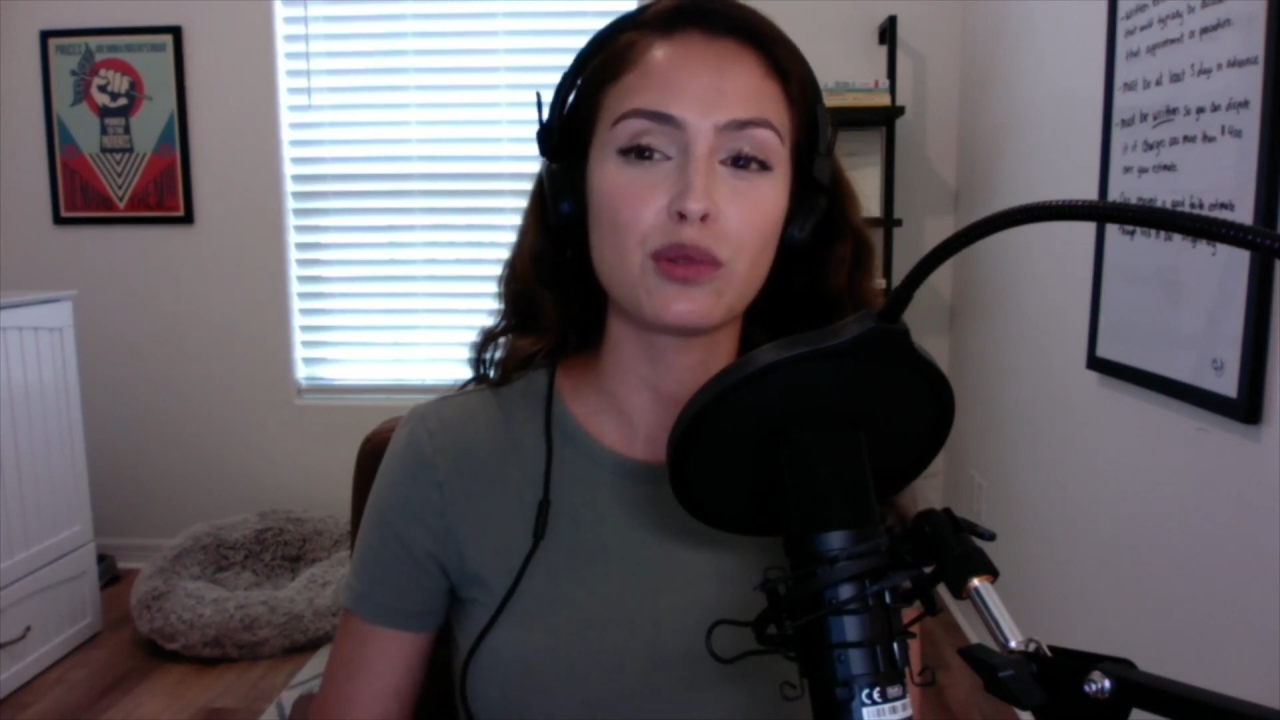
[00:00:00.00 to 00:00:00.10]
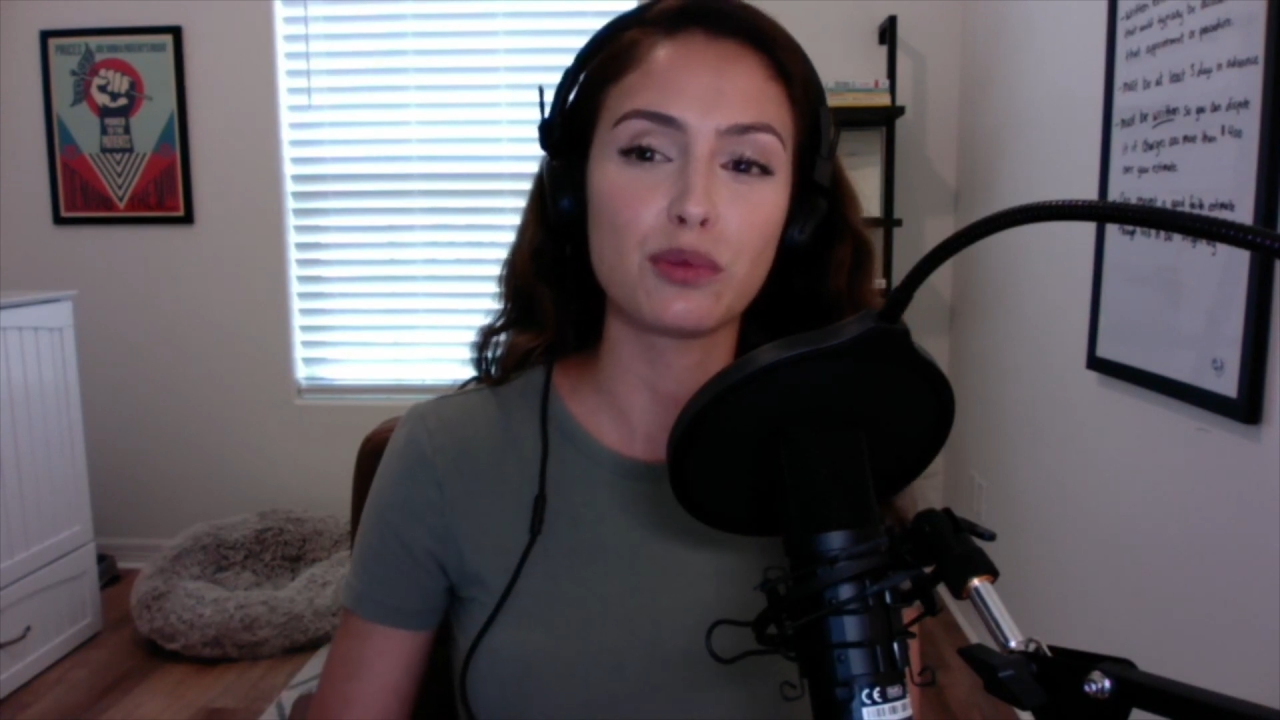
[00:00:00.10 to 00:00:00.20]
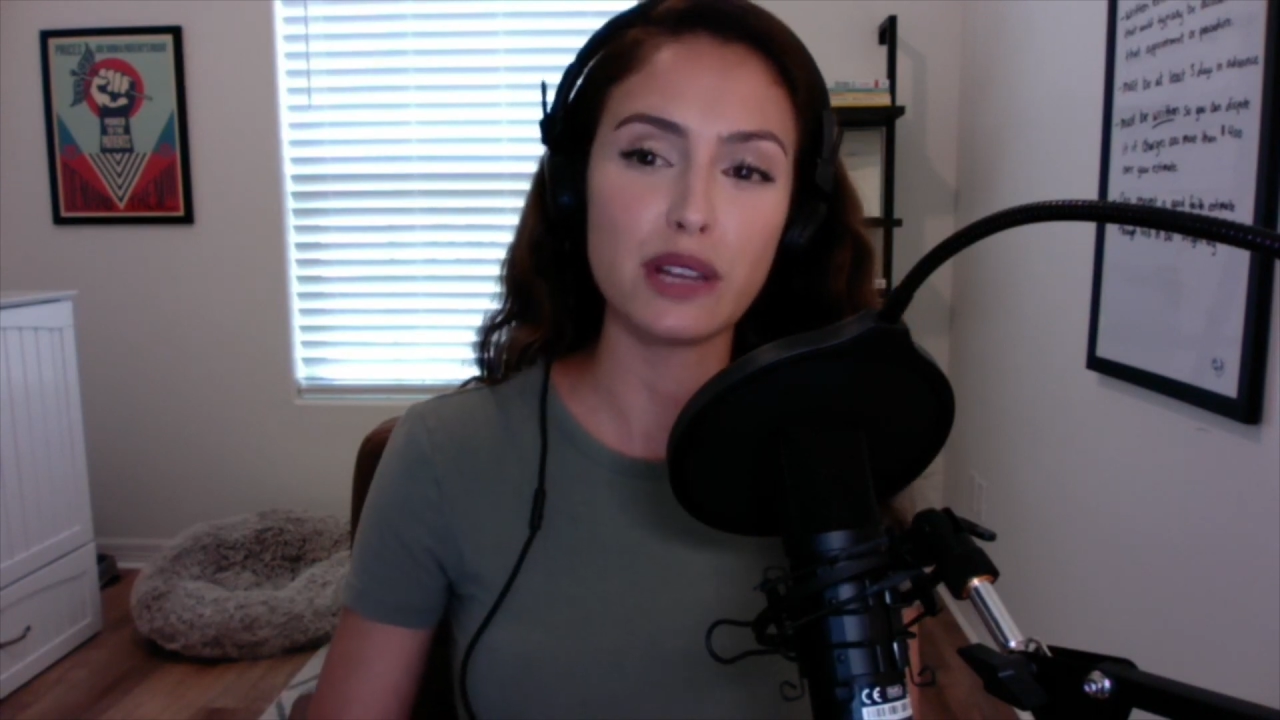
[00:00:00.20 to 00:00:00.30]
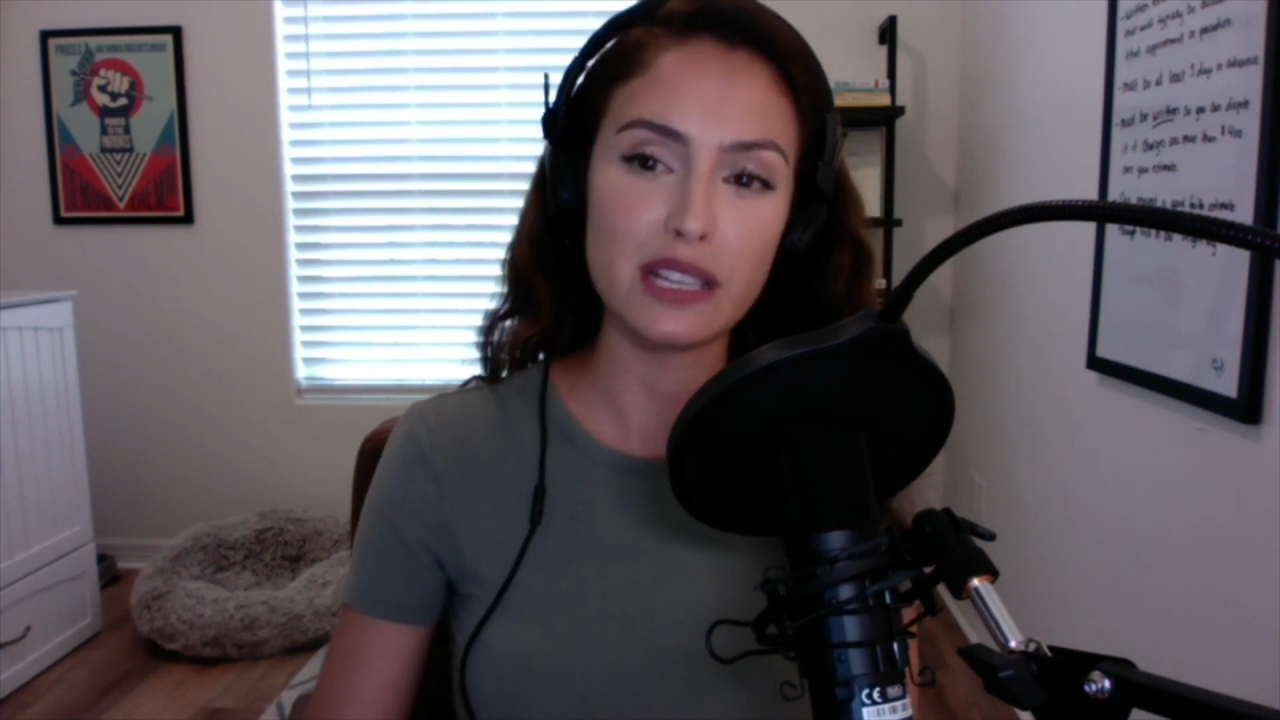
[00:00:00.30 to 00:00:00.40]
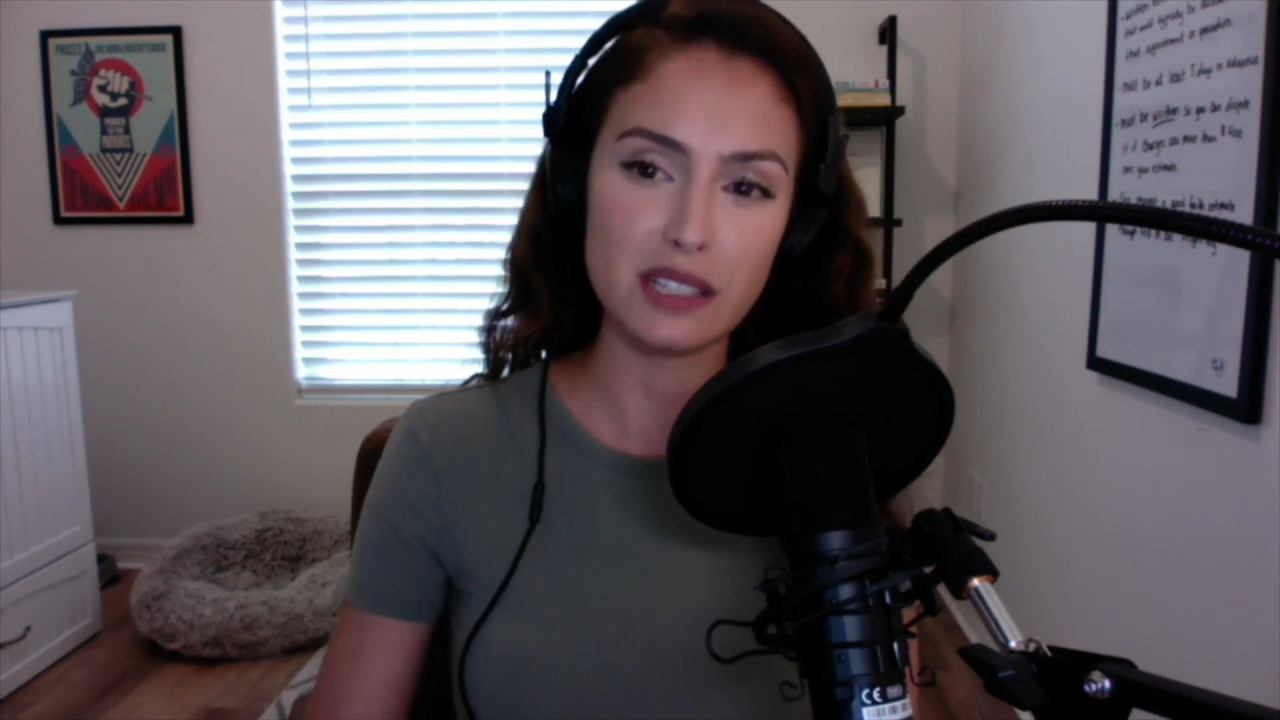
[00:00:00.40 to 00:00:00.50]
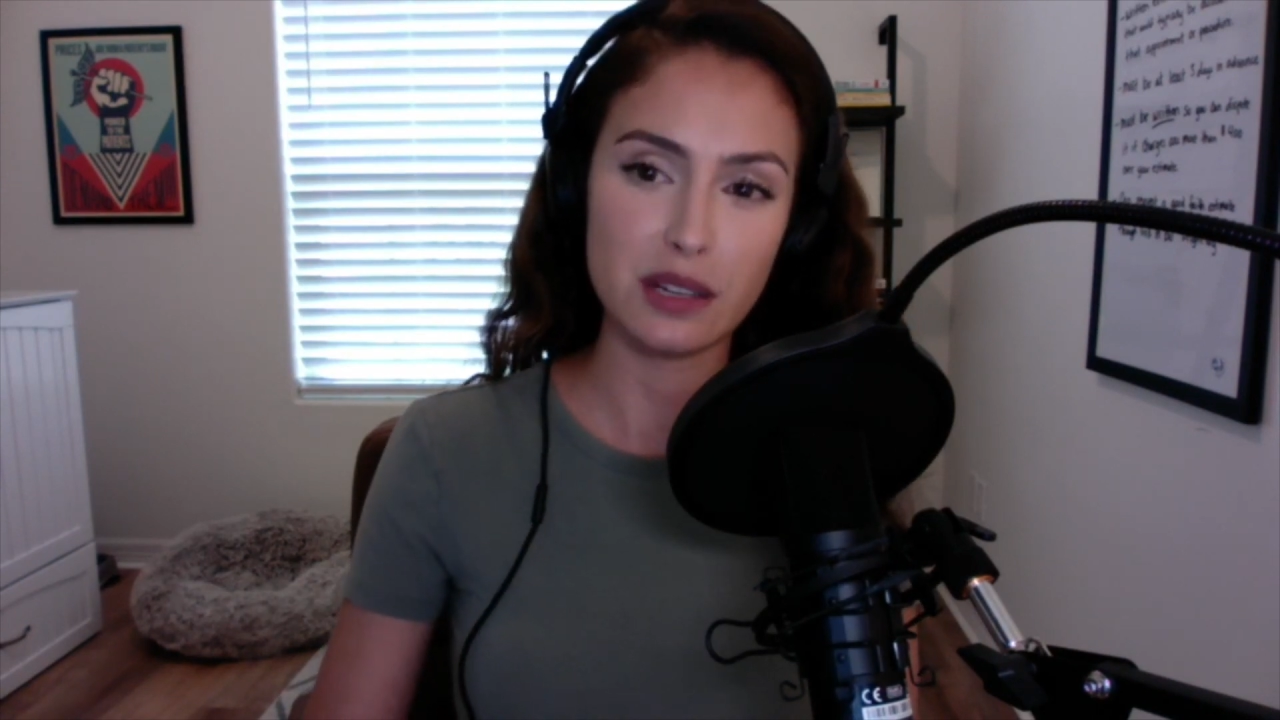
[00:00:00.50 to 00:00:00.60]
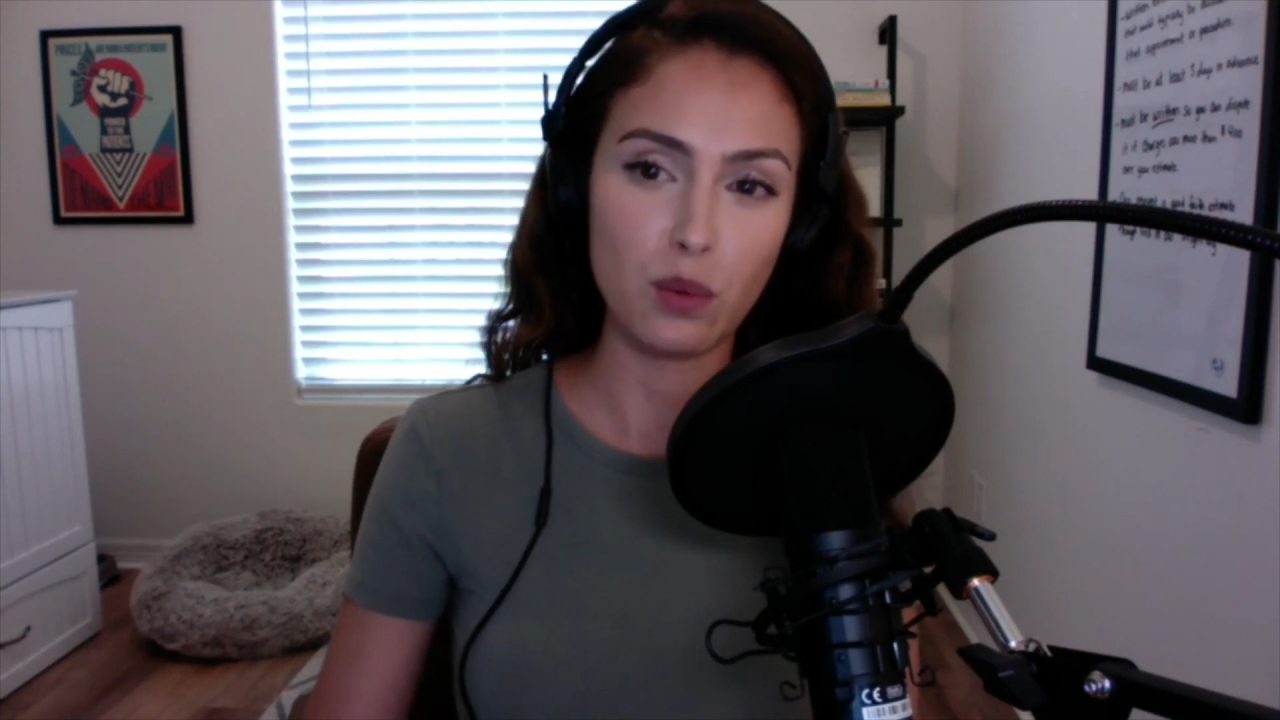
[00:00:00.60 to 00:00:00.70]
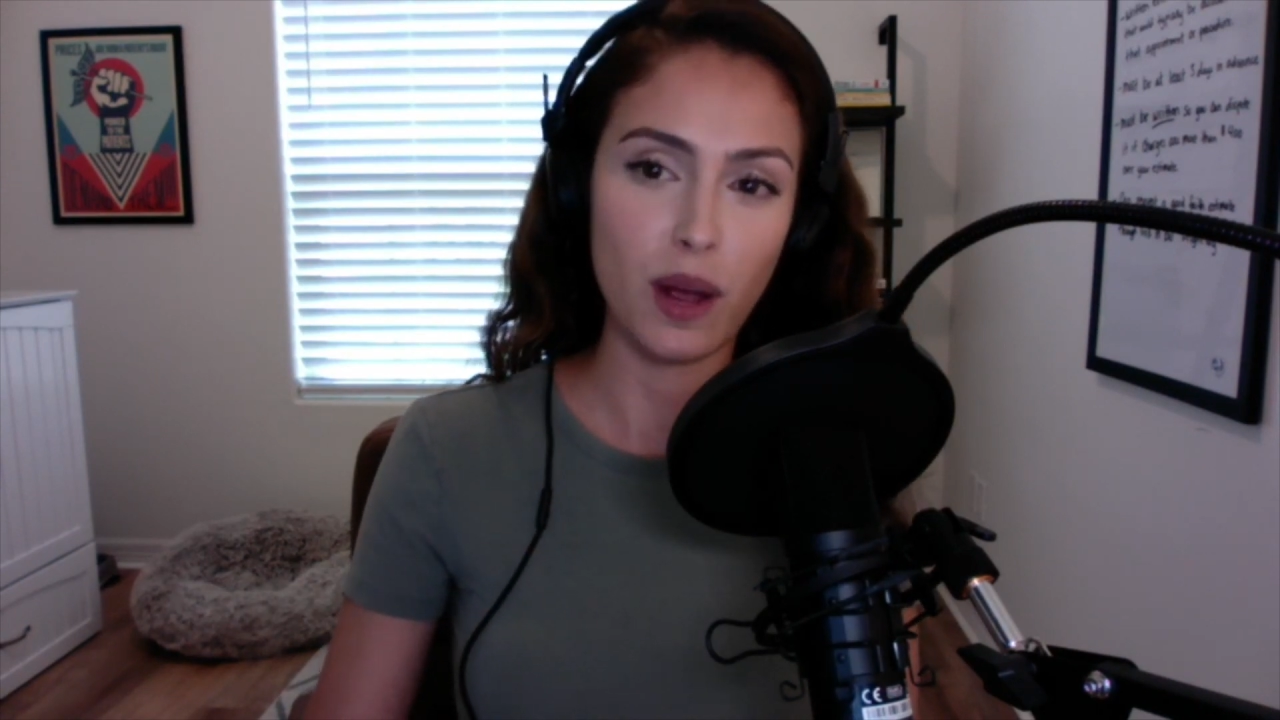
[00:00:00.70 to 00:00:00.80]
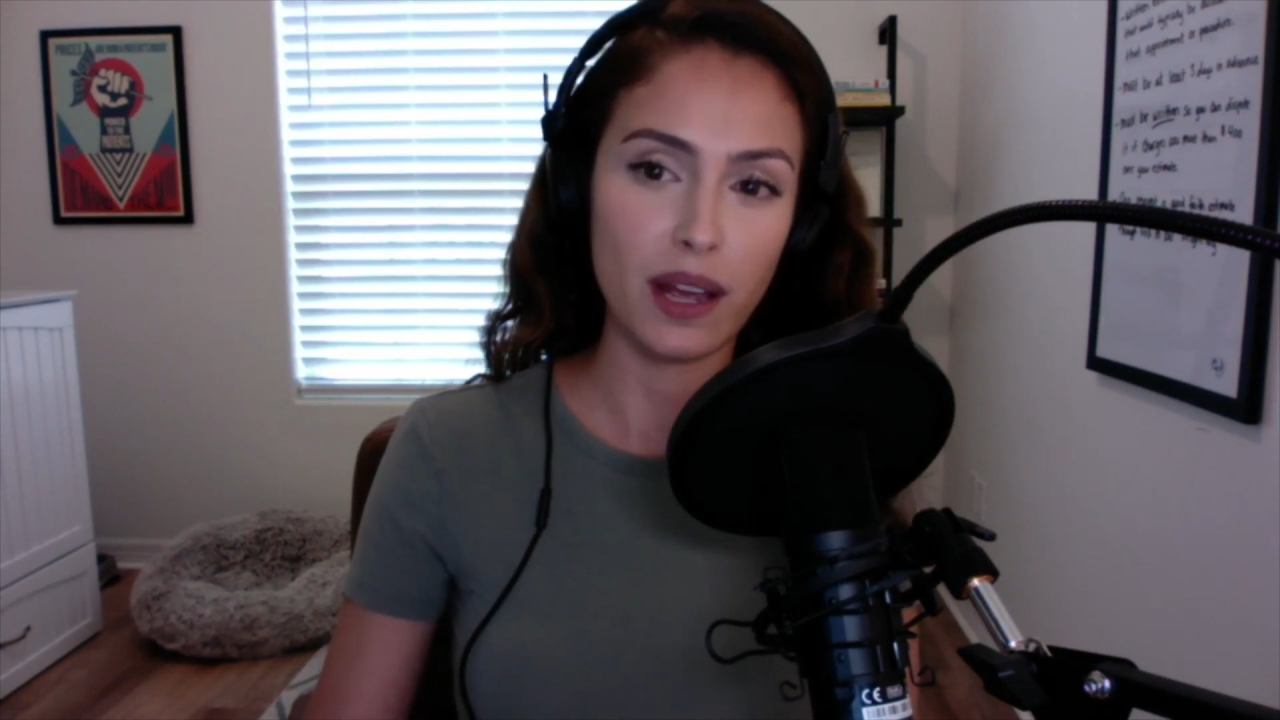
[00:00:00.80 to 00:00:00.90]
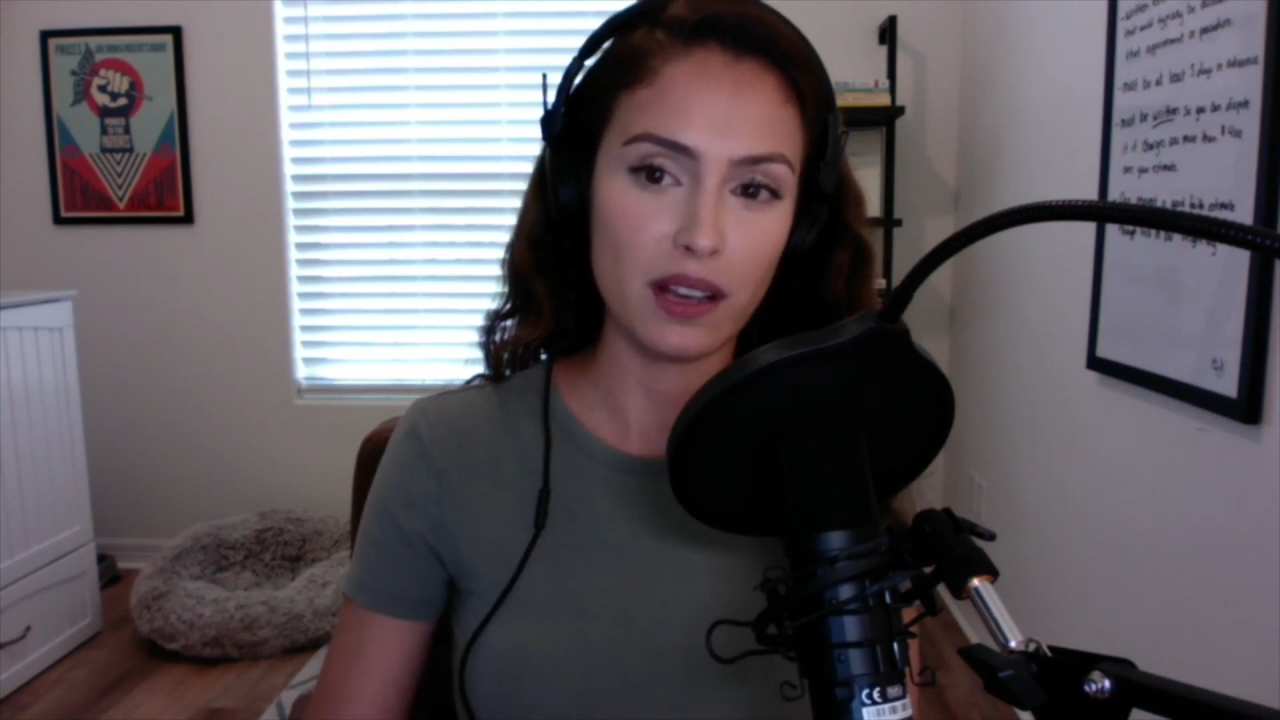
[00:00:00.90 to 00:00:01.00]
reason why